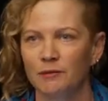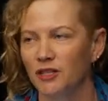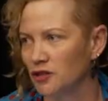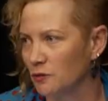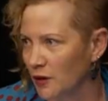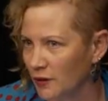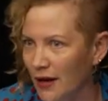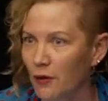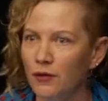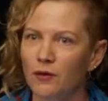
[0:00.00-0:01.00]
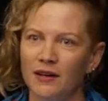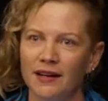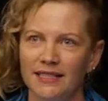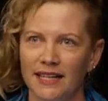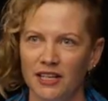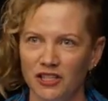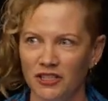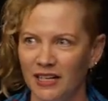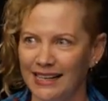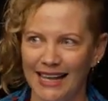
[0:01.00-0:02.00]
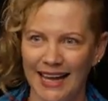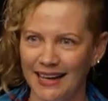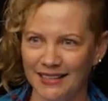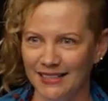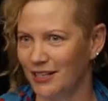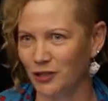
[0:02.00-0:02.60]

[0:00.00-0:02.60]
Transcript: which the World Health Organization declared as